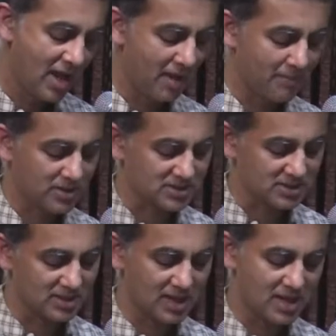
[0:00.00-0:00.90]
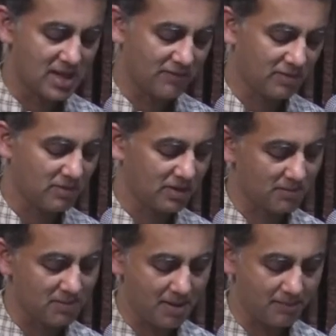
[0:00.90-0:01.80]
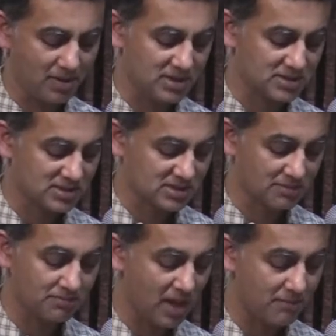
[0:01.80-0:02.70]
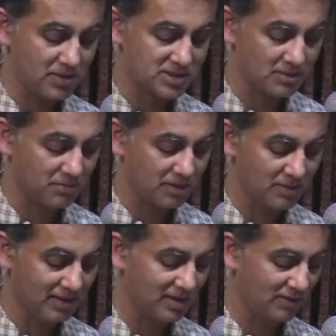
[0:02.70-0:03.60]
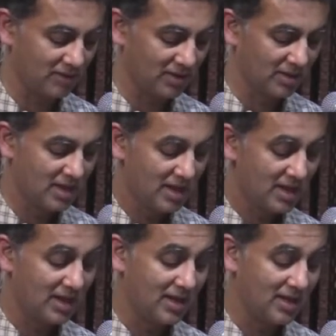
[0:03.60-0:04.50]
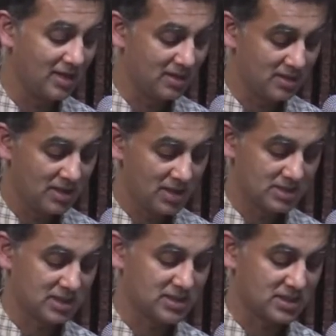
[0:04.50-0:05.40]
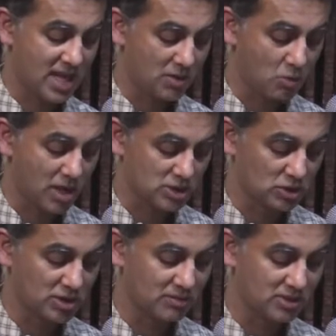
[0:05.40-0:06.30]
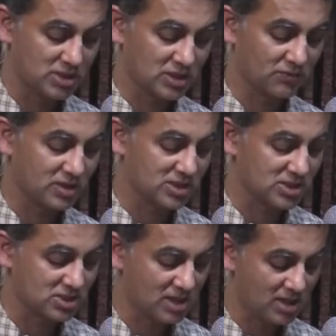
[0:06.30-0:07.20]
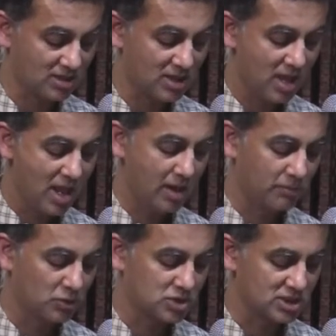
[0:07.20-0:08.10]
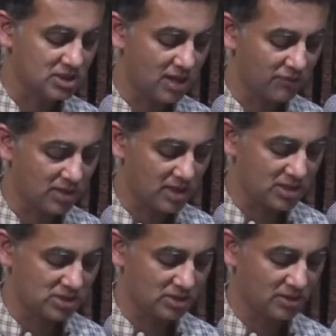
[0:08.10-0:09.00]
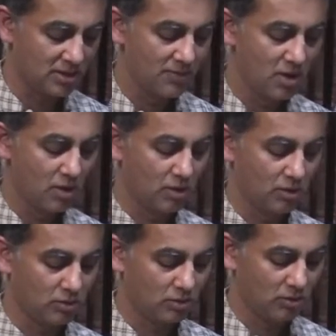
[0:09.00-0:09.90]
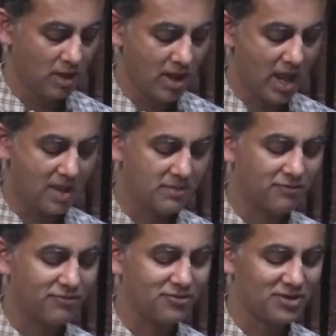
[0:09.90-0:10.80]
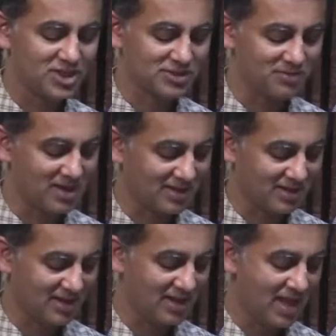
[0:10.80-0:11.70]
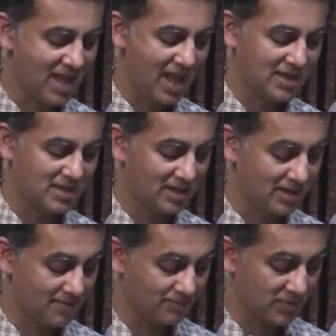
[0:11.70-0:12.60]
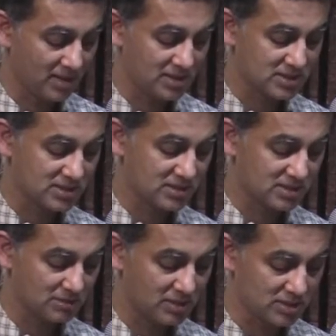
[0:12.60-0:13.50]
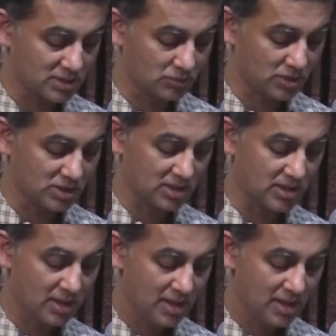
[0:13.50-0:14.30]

A person can never become happy simply by grieving. Indeed, such sorrow actually diminishes one's strength and puts his life in danger. Although I am a foolish monkey and in a similar situation,